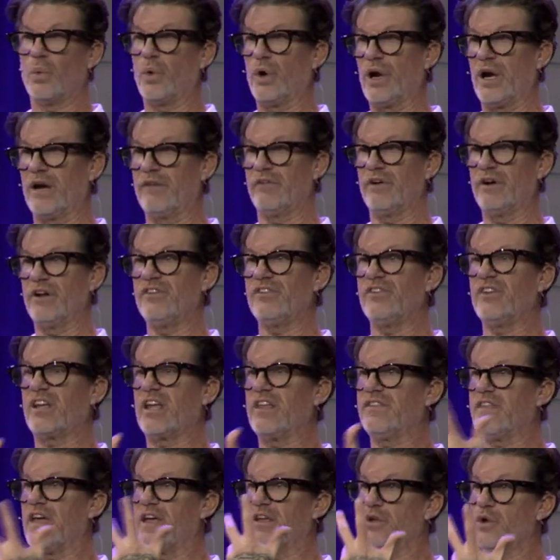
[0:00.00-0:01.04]
whatever it is to
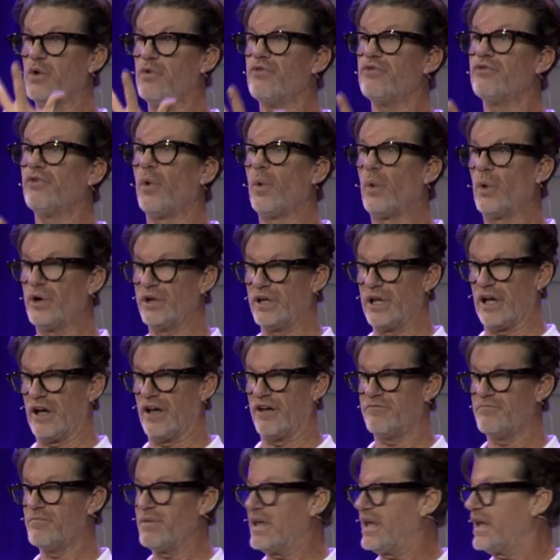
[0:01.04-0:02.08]
get that
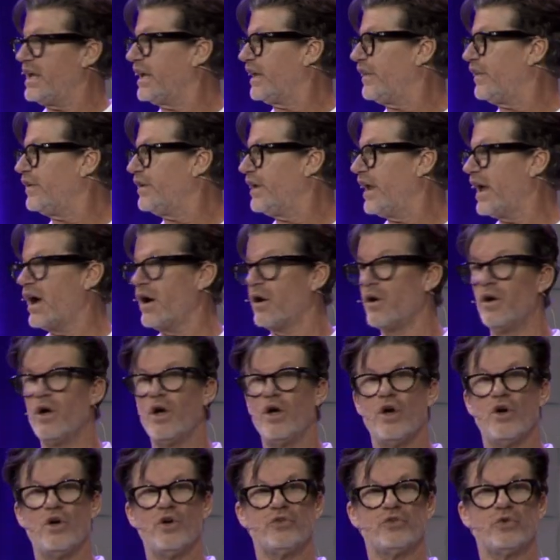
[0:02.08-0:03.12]
euphoria of being in the now.
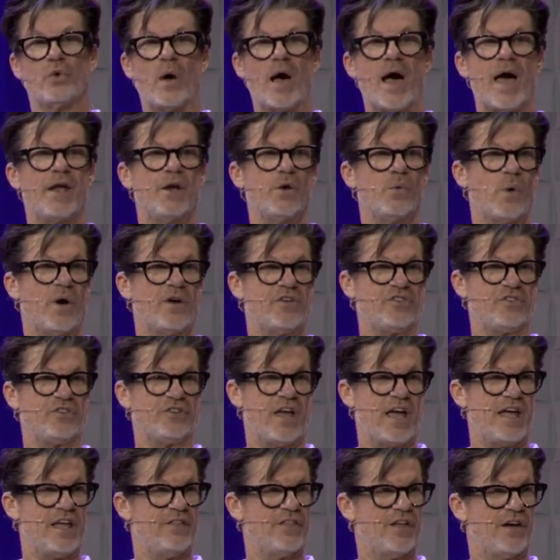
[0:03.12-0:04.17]
So, how do I
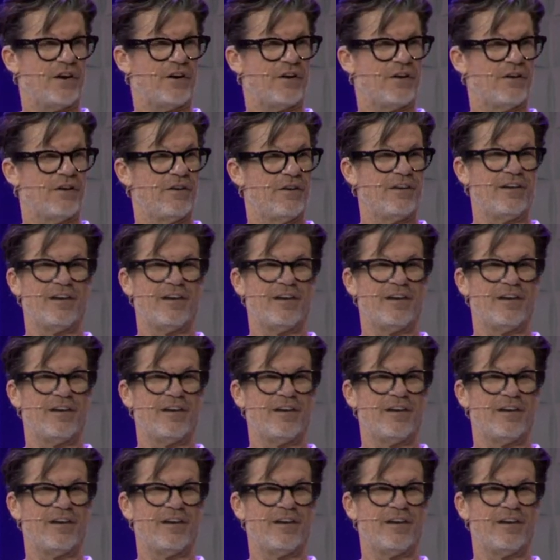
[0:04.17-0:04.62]
stay there?